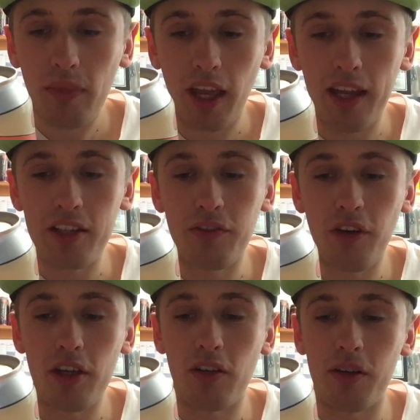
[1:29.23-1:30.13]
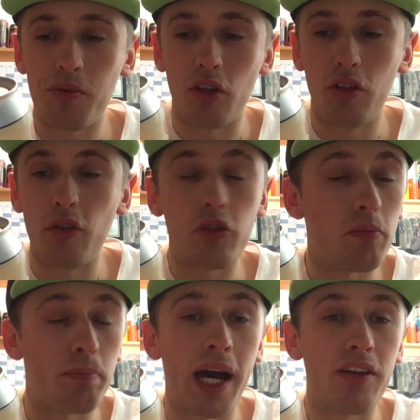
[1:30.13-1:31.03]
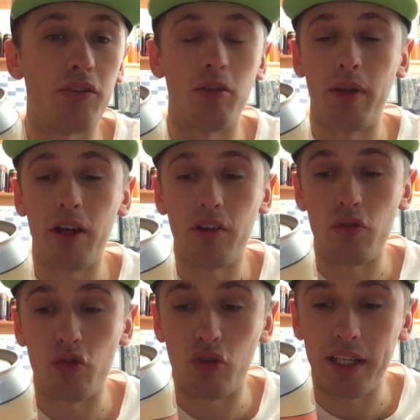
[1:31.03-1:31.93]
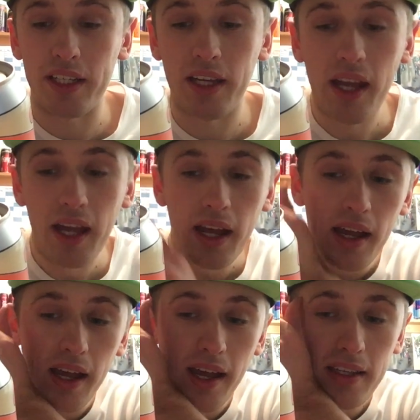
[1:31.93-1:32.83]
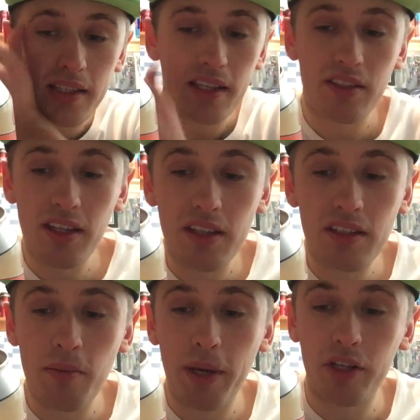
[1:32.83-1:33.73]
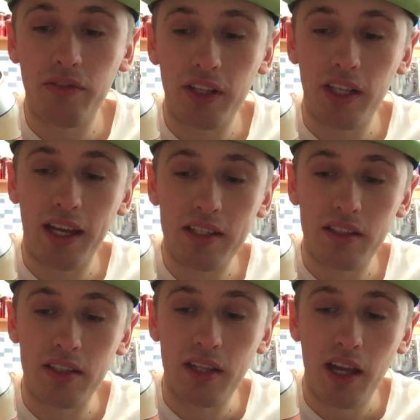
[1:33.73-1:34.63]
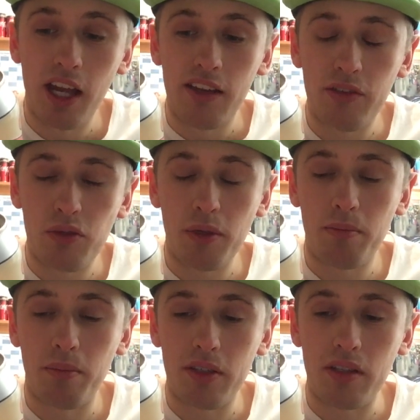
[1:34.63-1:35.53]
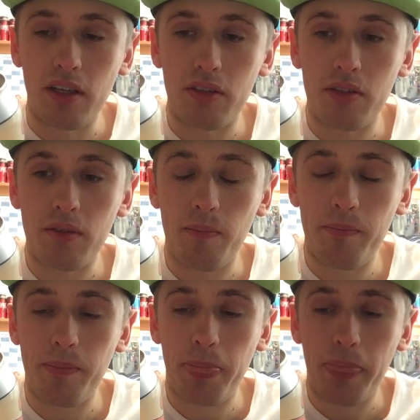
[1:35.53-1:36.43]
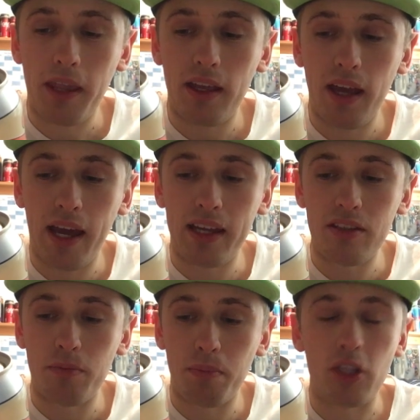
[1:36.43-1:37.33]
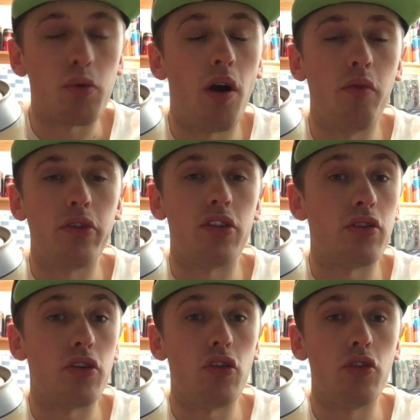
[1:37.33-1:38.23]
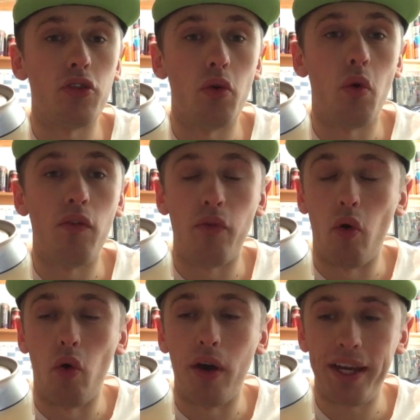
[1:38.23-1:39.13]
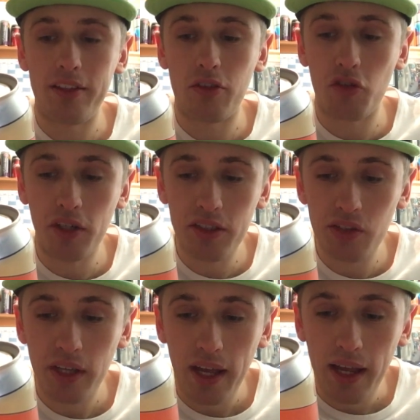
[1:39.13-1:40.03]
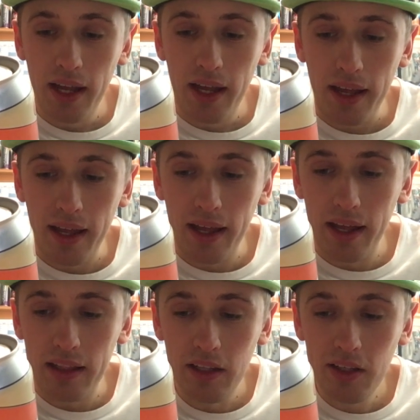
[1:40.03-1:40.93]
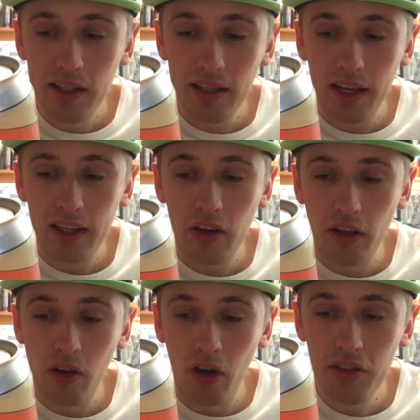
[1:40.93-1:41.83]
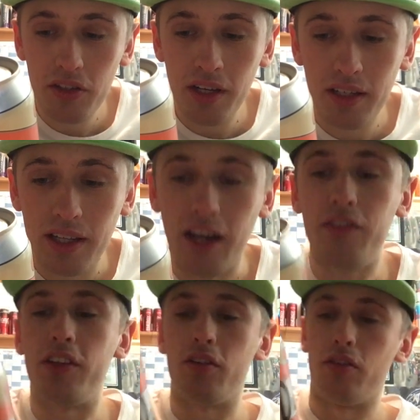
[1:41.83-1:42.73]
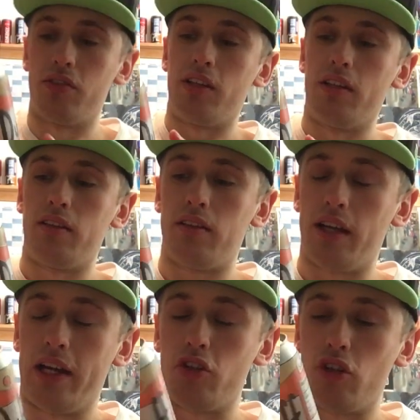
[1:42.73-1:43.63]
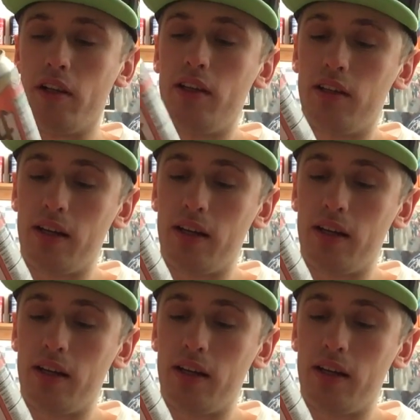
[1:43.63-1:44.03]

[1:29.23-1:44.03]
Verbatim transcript: Uh, so 30 grams of sugar, not too bad for an American drink. Uh, contains niacin, pantothenic acid, vitamin B6, and B12, which is usual for energy drinks. Uh, looking at here, I can't see any caffeine content actually.